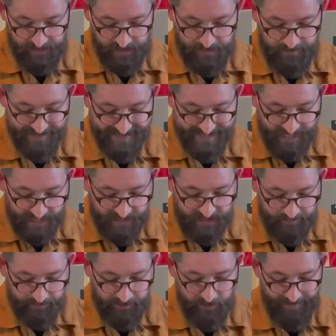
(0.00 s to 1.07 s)

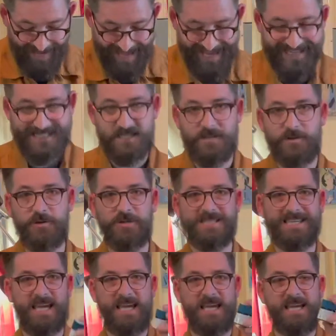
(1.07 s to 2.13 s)
metallic blue
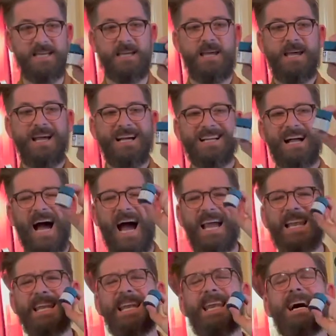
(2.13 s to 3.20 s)
X13. I
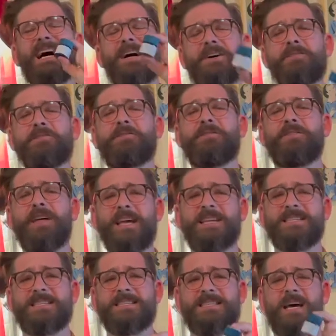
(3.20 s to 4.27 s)
love
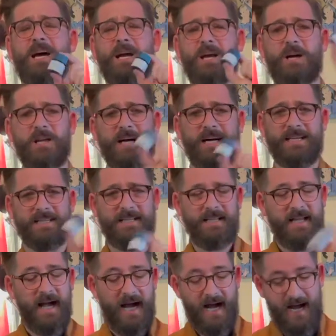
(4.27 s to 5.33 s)
this colour.
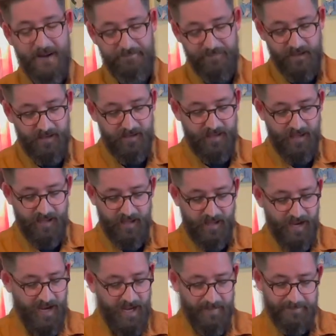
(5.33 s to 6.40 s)

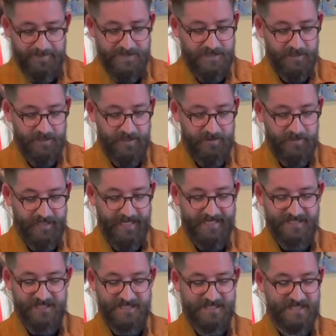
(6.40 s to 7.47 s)
Absolutely,
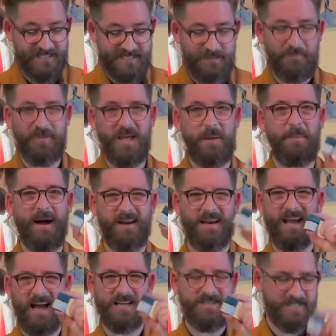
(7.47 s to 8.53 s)
just there's something about
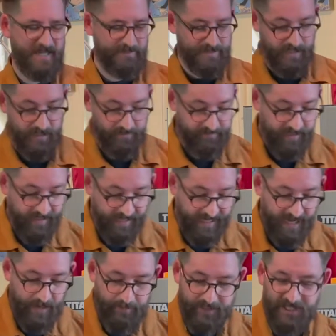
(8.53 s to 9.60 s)
it I just absolutely
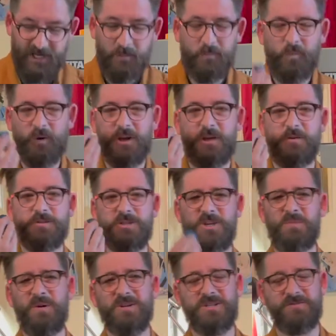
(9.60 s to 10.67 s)
love. But you don't want to use
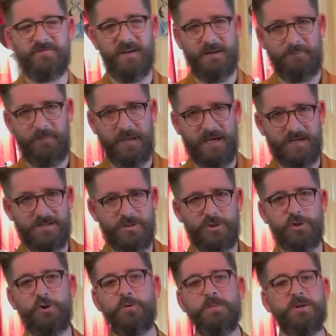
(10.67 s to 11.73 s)
too much of it, because
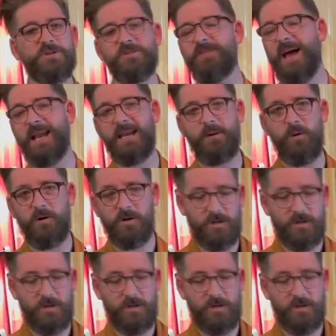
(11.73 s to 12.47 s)
too much of any one